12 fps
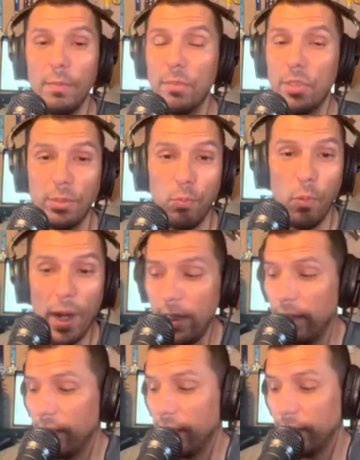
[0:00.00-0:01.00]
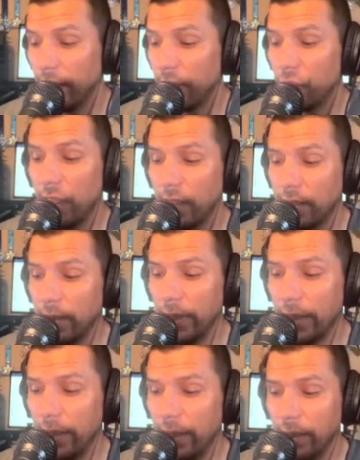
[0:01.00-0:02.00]
Just wait. This is just the
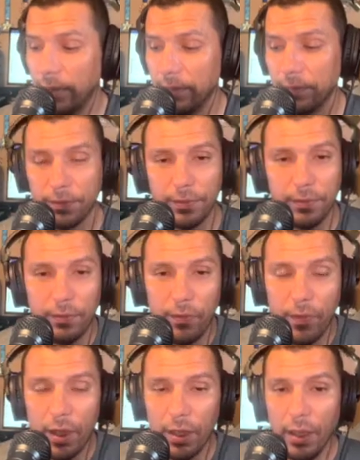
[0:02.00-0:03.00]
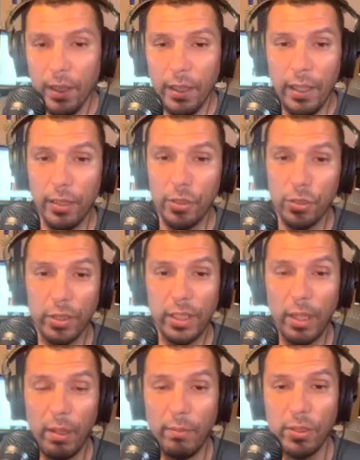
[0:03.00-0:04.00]
beginning. In the short
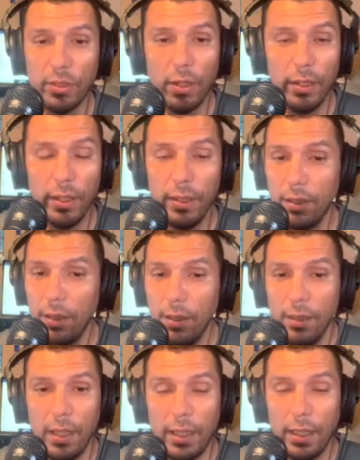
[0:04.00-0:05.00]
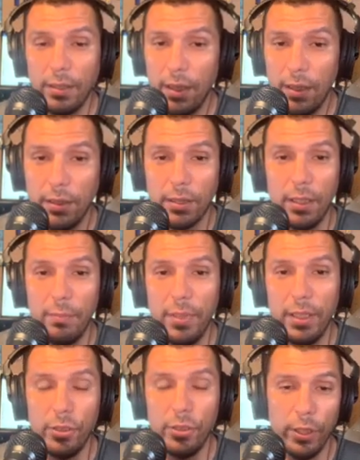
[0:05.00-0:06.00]
time I've started, like I said, it's going to
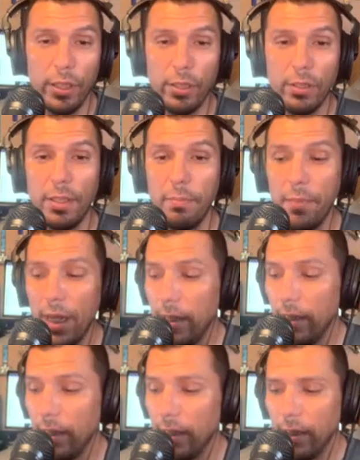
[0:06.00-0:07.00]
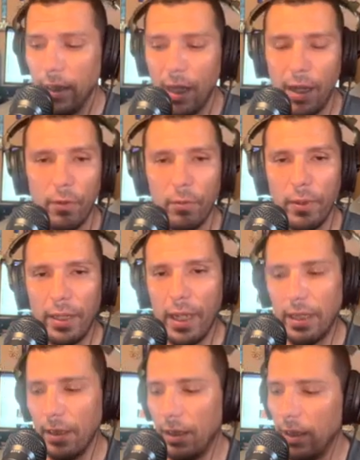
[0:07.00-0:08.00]
be 2 years in May. I've already
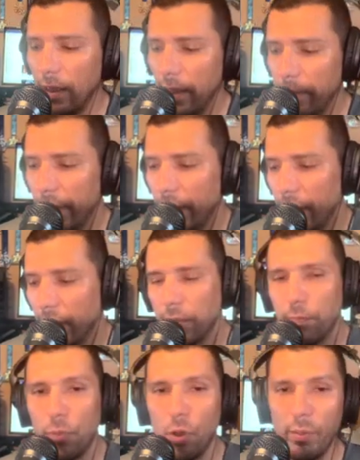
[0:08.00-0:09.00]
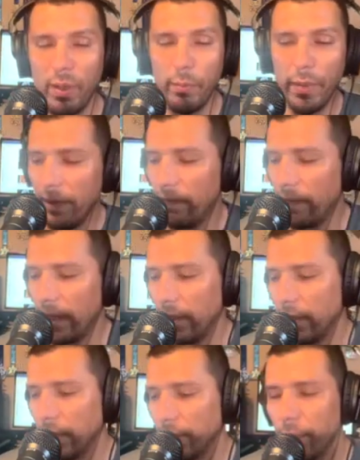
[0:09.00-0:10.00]
had Olympians, pro MMA
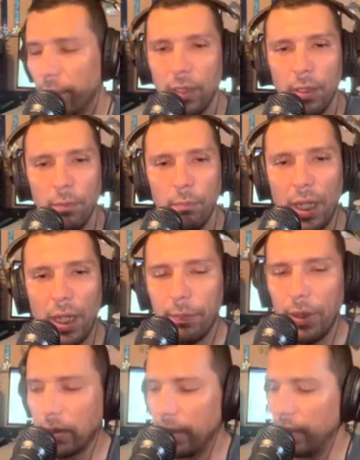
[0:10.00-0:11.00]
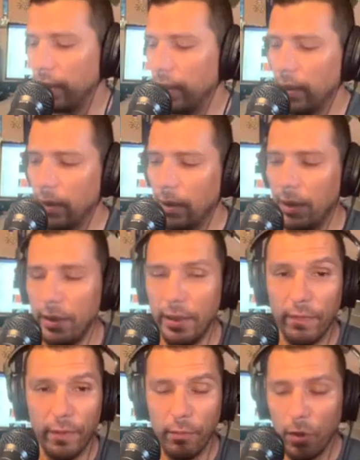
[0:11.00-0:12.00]
fighters, black belts in
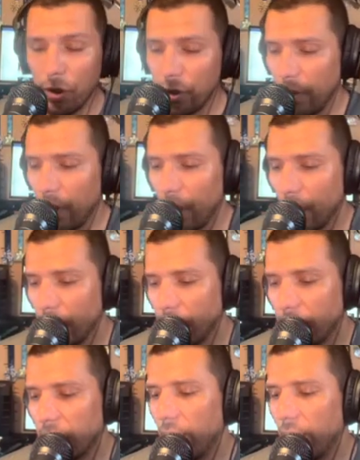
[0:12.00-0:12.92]
different martial arts.